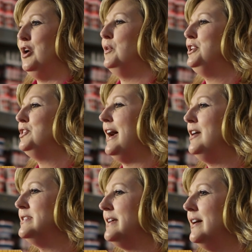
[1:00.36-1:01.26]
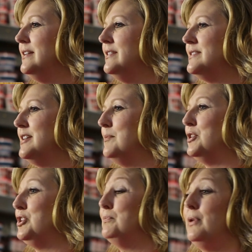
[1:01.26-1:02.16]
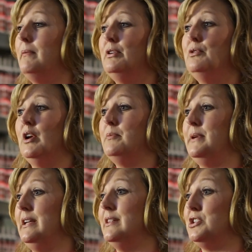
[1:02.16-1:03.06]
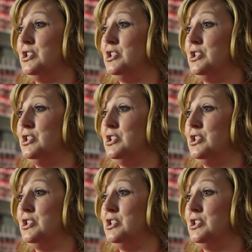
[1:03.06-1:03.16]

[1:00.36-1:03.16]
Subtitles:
When you're outside in the summer, you probably want to be in the